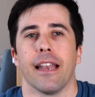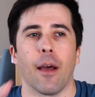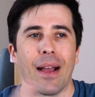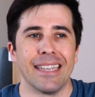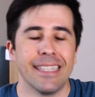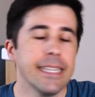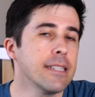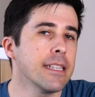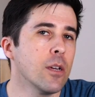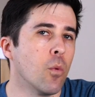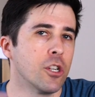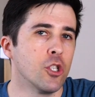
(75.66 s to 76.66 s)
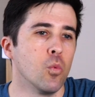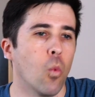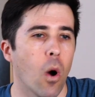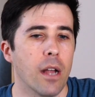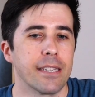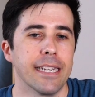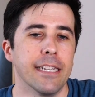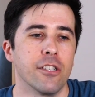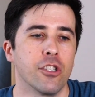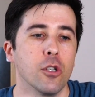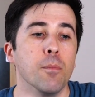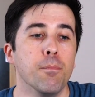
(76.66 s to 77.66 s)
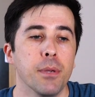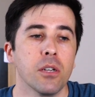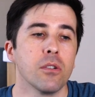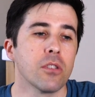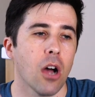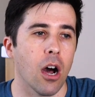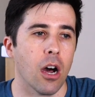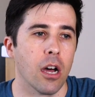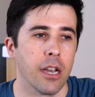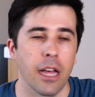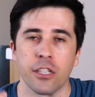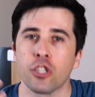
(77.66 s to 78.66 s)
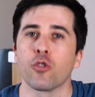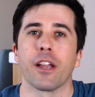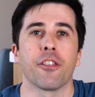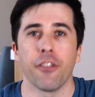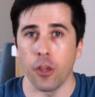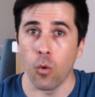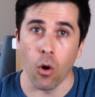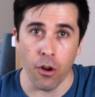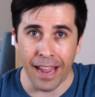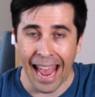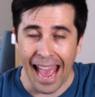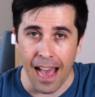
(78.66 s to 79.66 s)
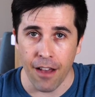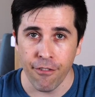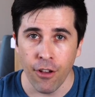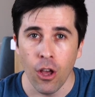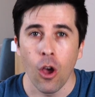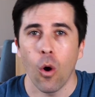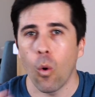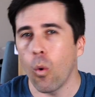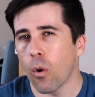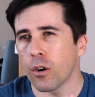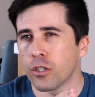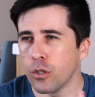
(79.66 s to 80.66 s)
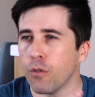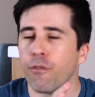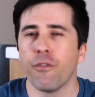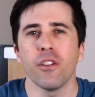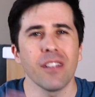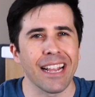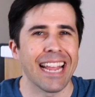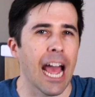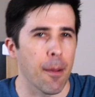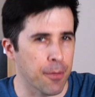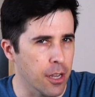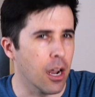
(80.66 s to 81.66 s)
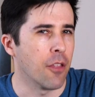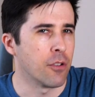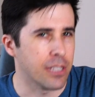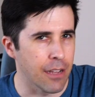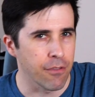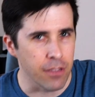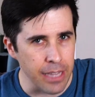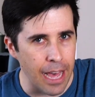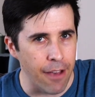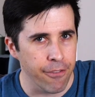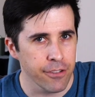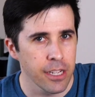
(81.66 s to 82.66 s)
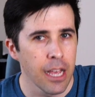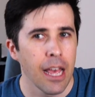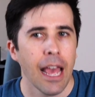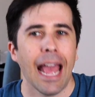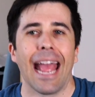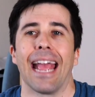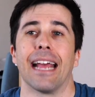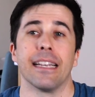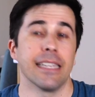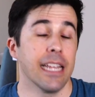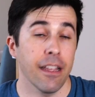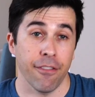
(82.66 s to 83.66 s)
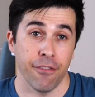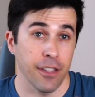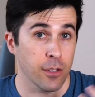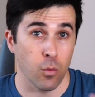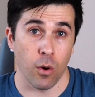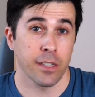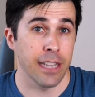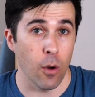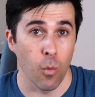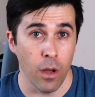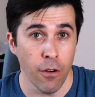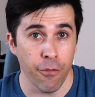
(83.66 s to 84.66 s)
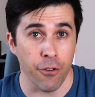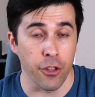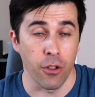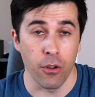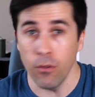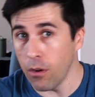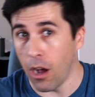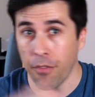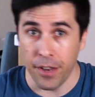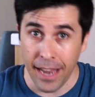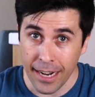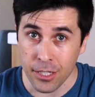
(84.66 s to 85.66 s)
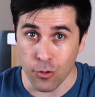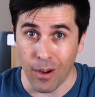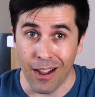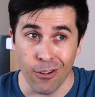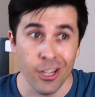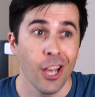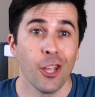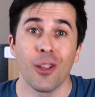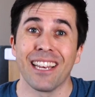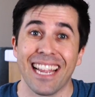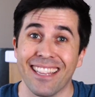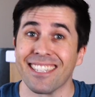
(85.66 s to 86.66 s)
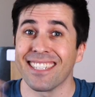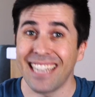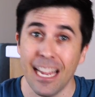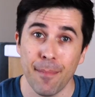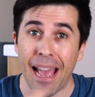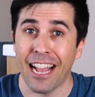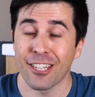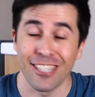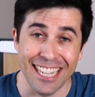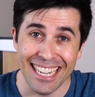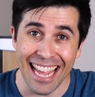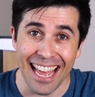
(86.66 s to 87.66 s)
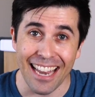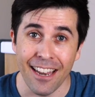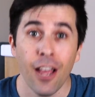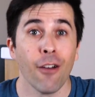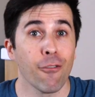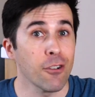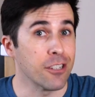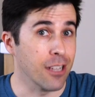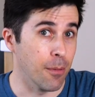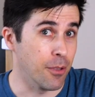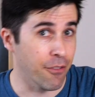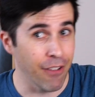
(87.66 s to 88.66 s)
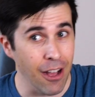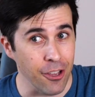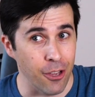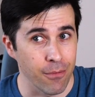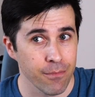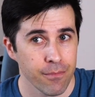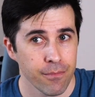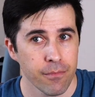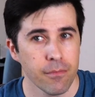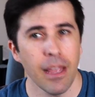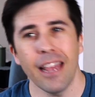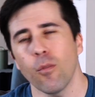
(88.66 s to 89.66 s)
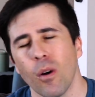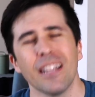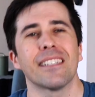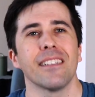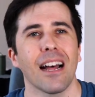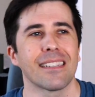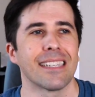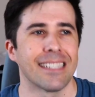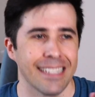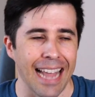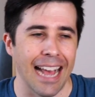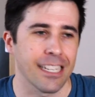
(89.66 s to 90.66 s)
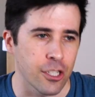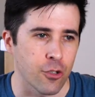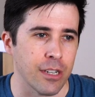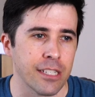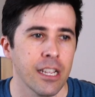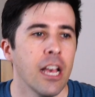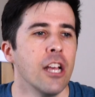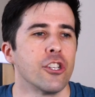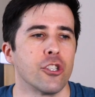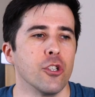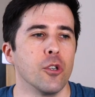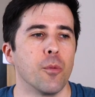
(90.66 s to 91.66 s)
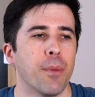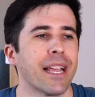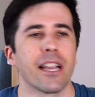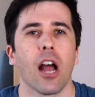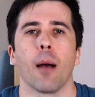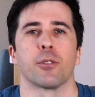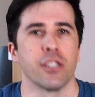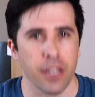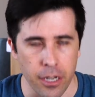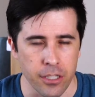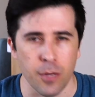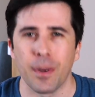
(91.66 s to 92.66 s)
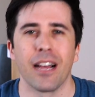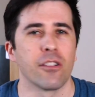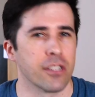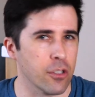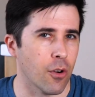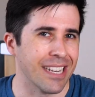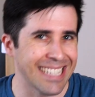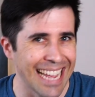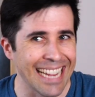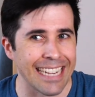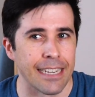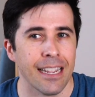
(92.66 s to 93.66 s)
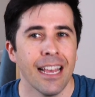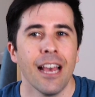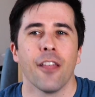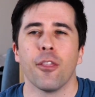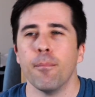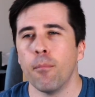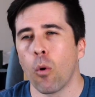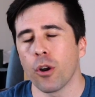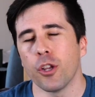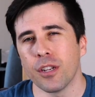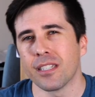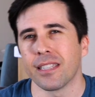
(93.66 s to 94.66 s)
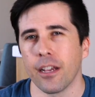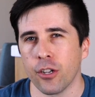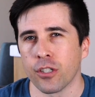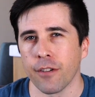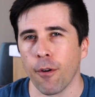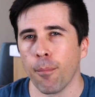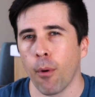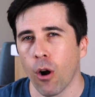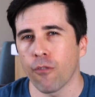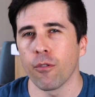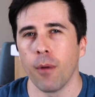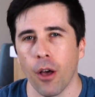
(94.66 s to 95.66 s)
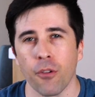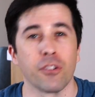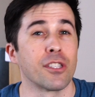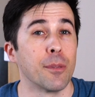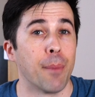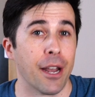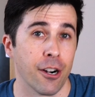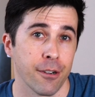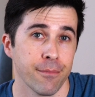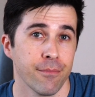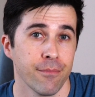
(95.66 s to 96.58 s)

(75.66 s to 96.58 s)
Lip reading: Now, ideally, what you want is to build on a strength that you already have, or to fill a gap that others have left. And if this works out well for you, on the next round, you can take the same action again for double the value. And while it's not disastrous to pick an option that someone else has already taken, the more you can set yourself apart from others, the better.